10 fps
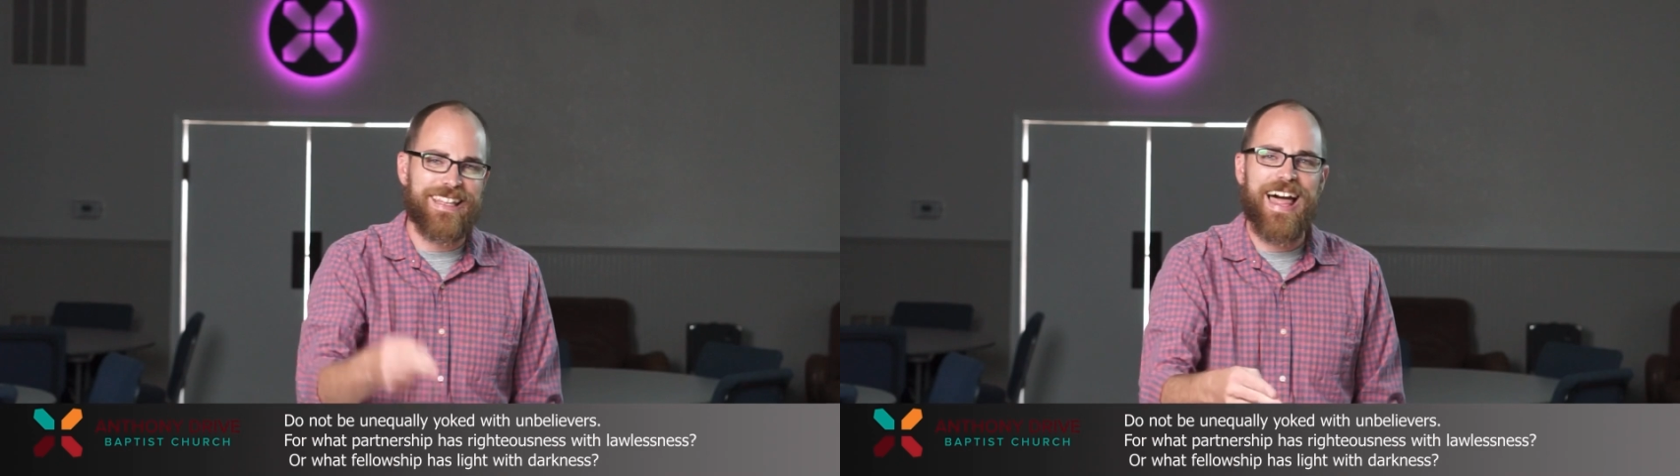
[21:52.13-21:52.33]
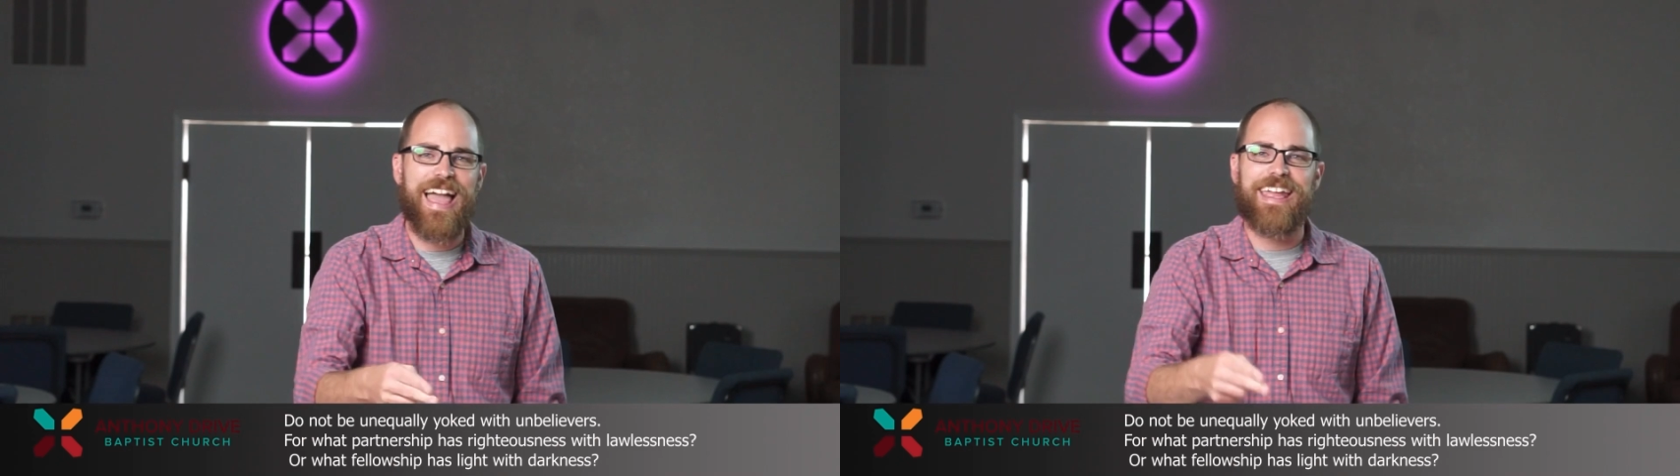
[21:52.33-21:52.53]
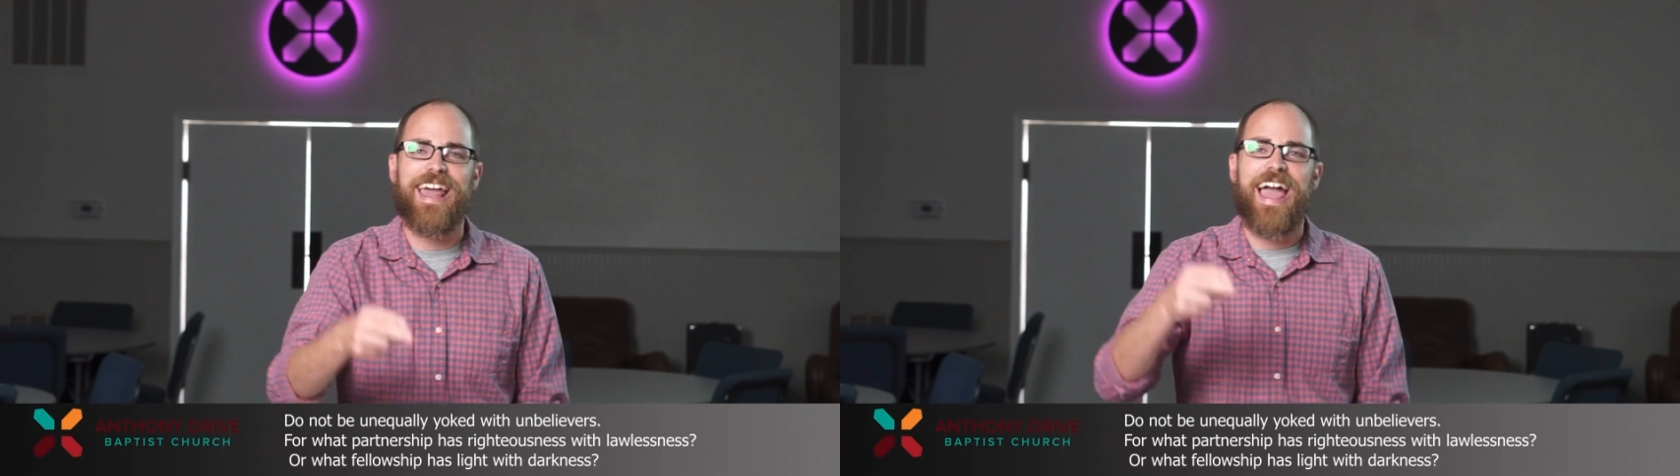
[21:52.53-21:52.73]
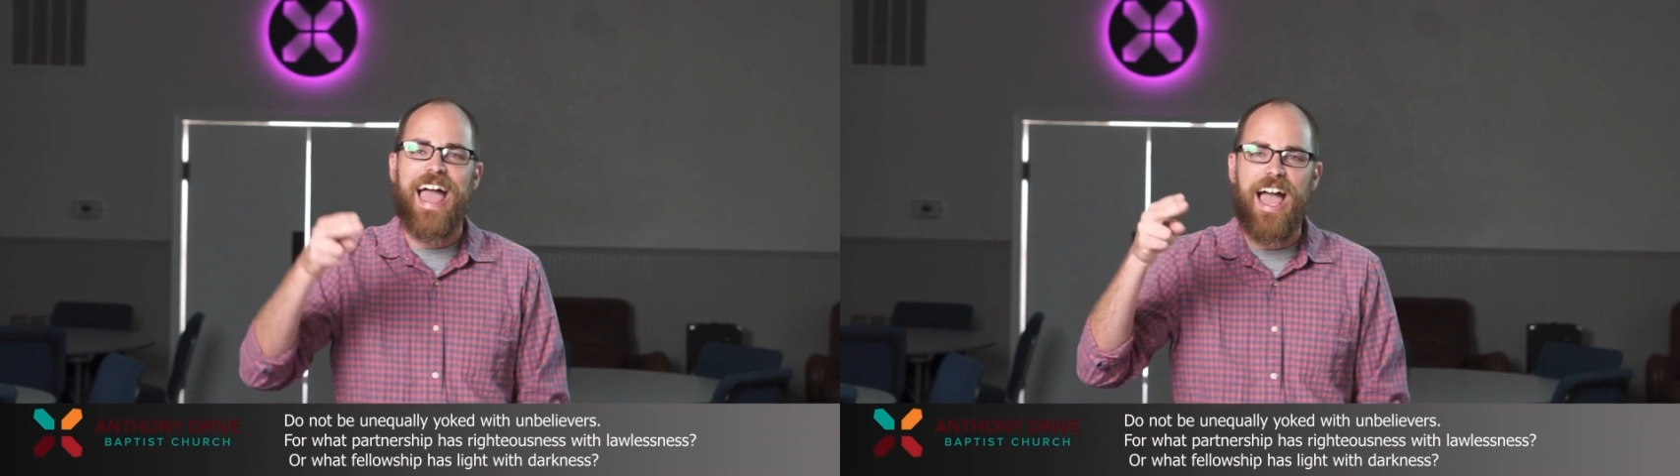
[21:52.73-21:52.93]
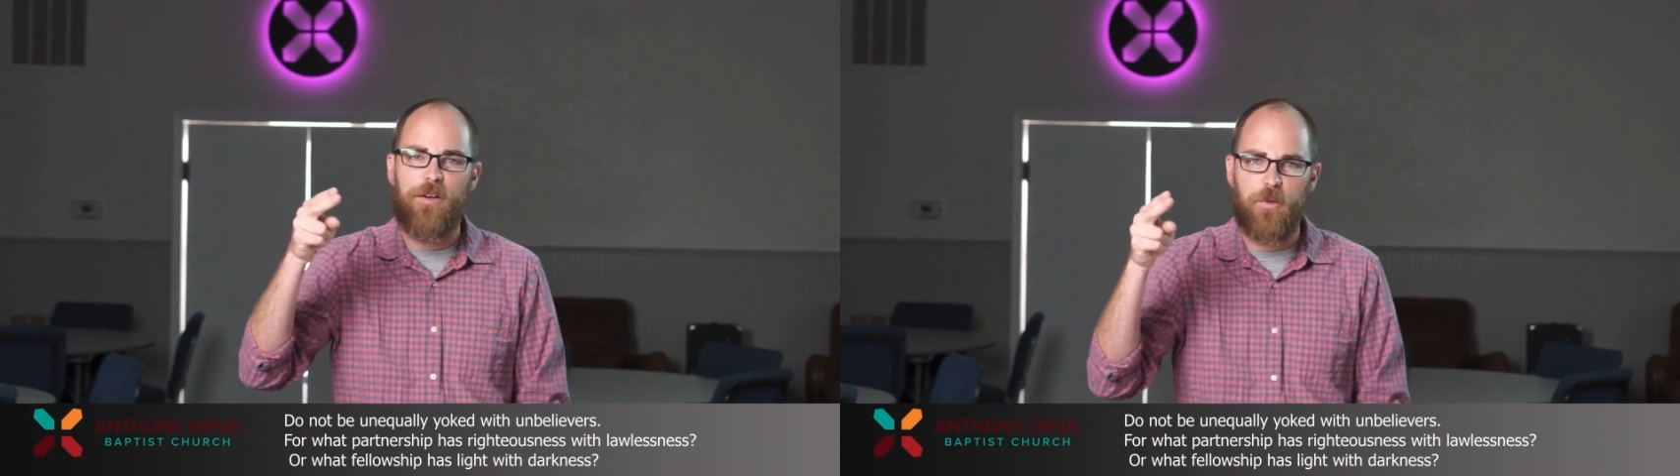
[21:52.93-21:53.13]
light
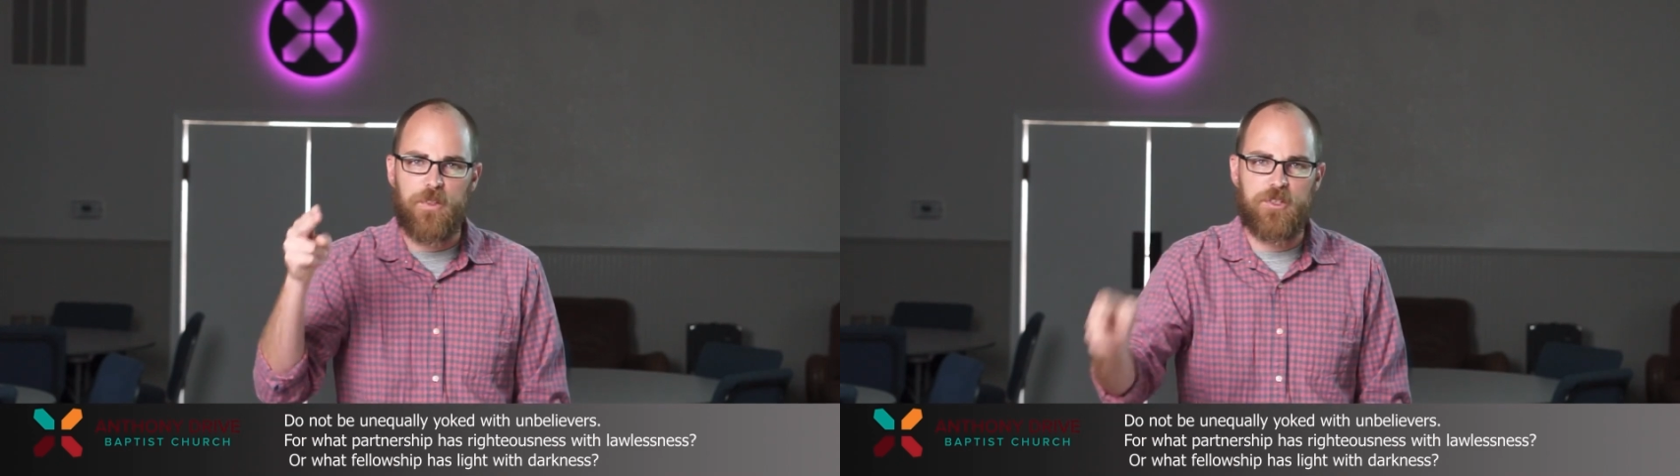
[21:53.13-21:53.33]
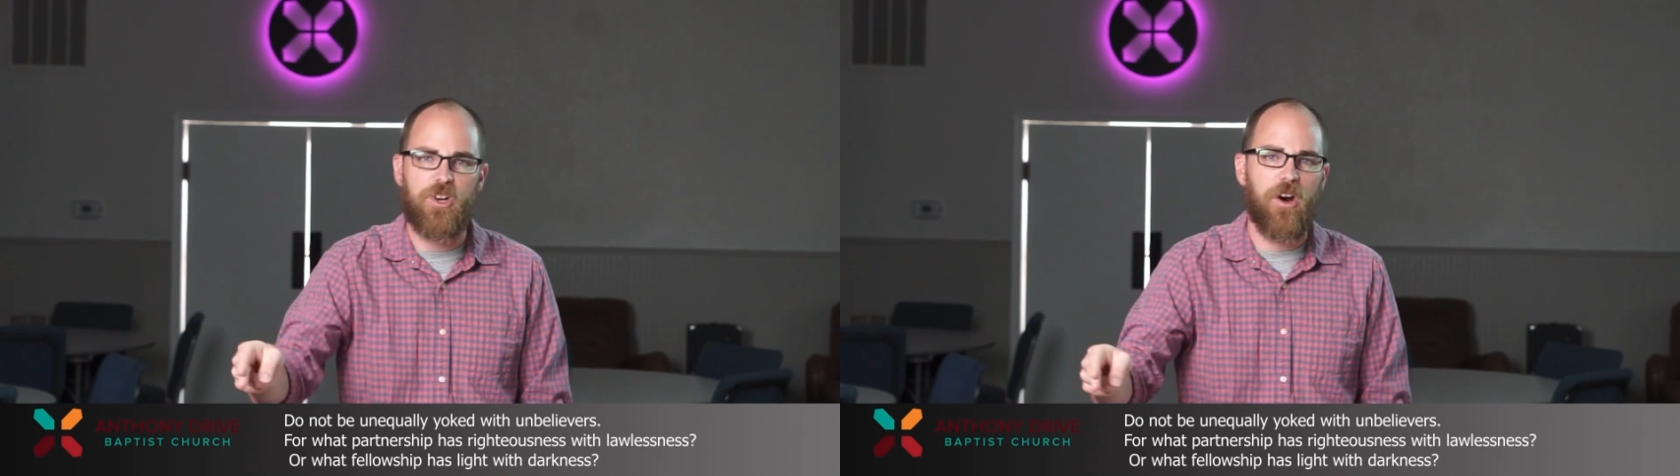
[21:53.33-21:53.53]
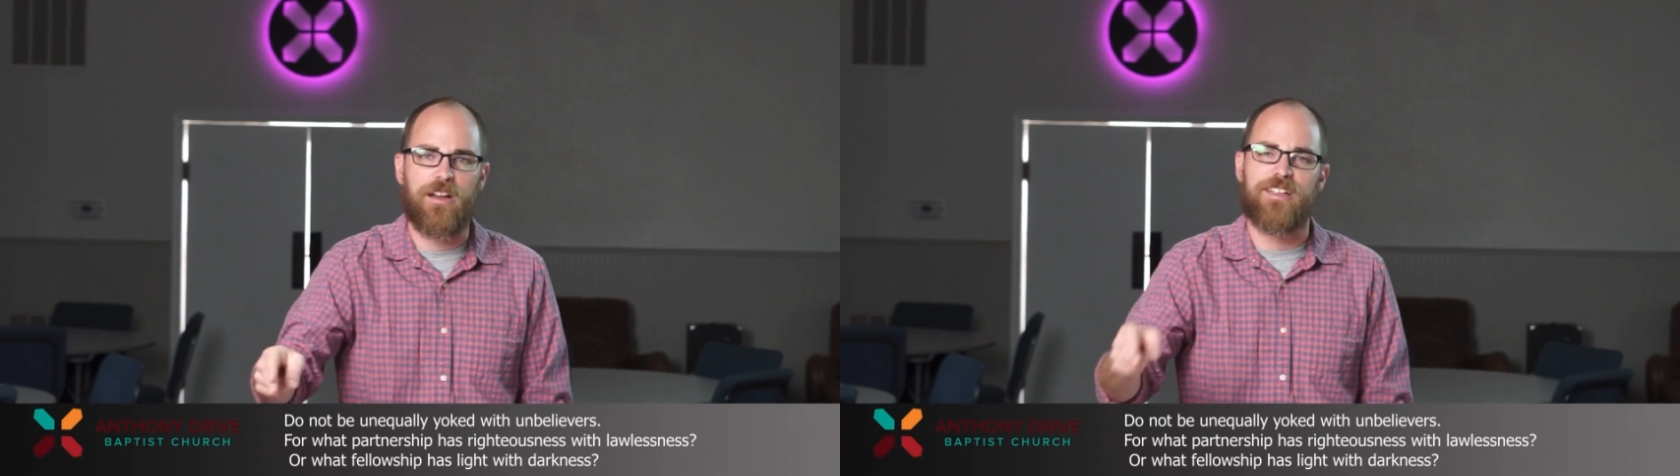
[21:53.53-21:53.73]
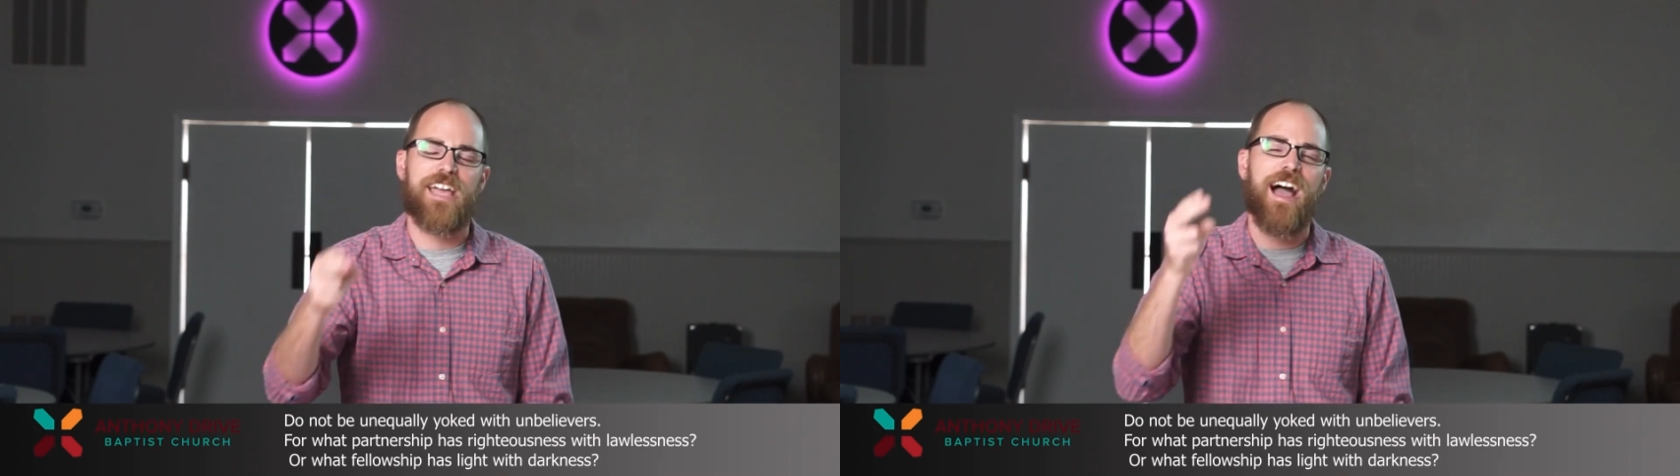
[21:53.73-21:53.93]
have with darkness?